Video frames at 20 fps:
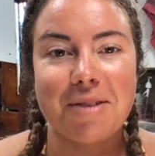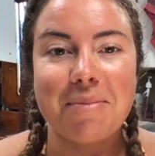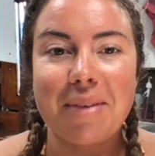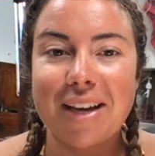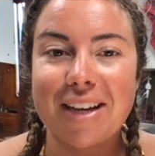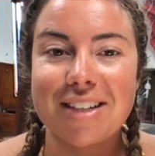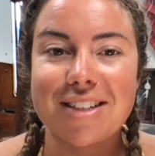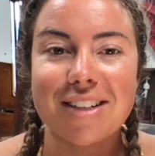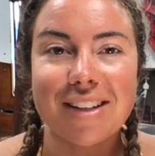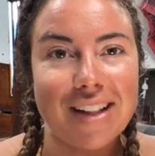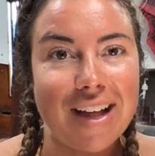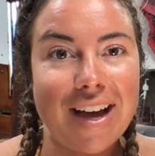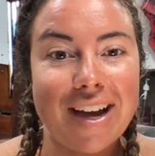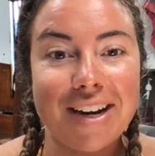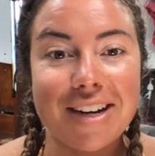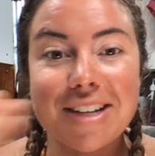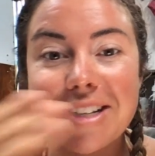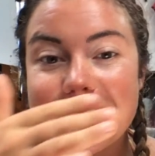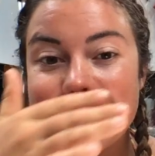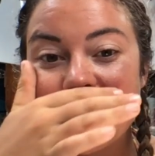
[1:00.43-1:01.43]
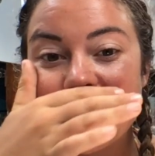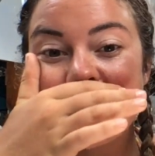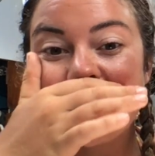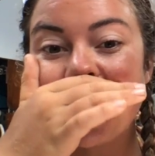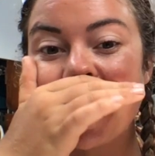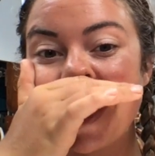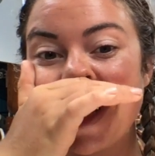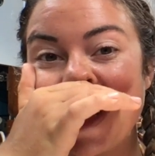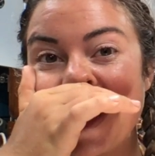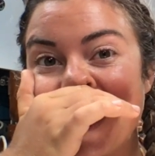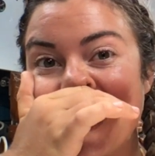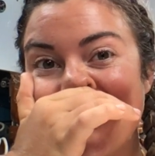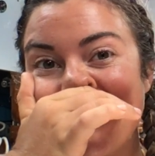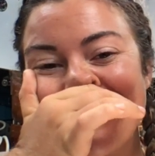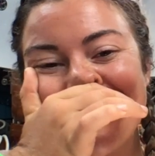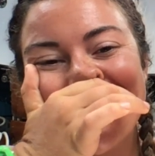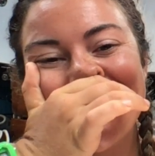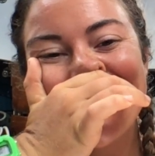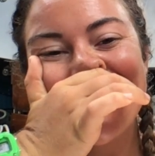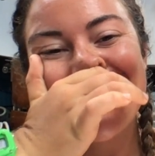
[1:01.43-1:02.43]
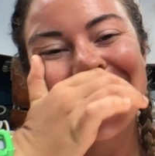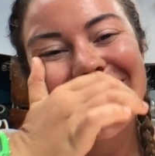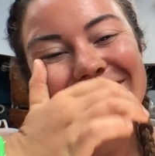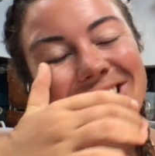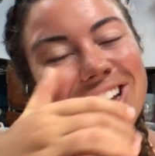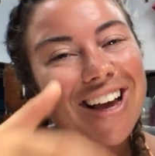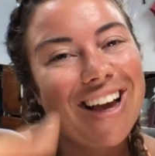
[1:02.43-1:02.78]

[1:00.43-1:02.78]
make it to land. Spoiler alert!